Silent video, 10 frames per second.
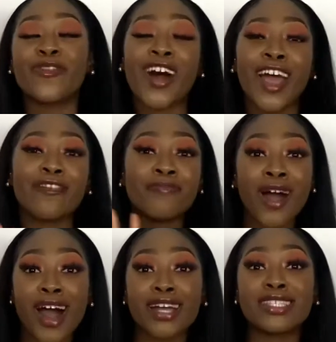
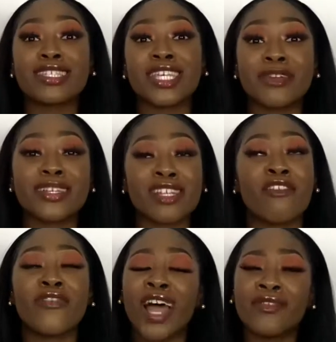5-part series,
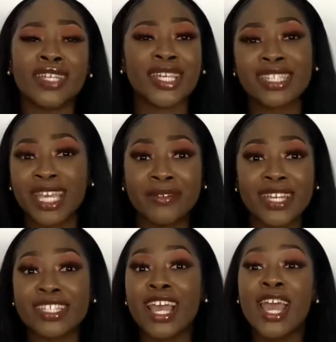our 5-day series.